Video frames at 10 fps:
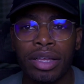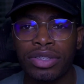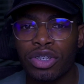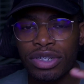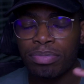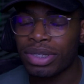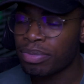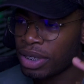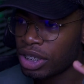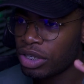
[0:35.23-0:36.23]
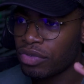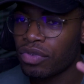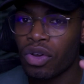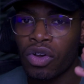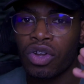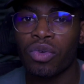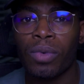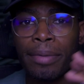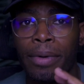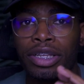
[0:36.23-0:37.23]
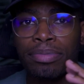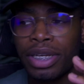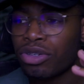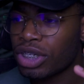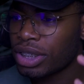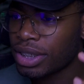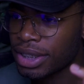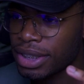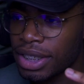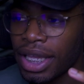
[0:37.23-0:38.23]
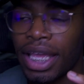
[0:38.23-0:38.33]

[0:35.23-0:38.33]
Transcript: certain perspective on white box penetration testing